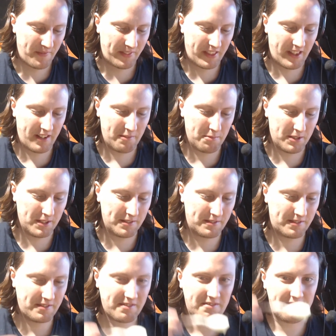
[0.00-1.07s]
But,
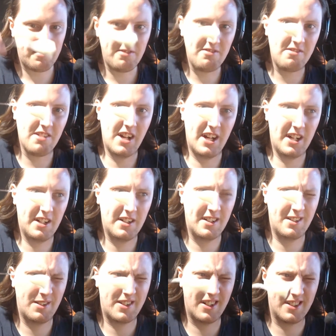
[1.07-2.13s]
yeah, we've
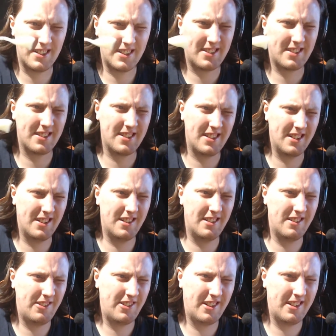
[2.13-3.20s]
got this sort of
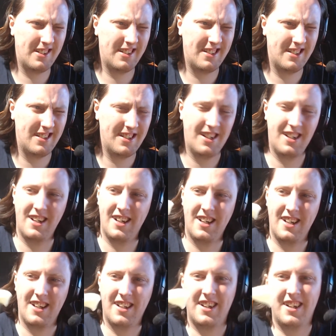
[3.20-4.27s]

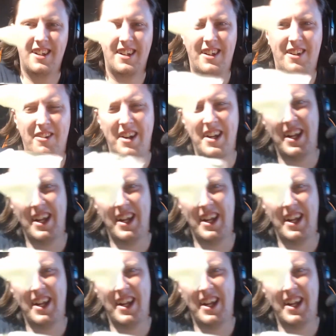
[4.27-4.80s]
greeny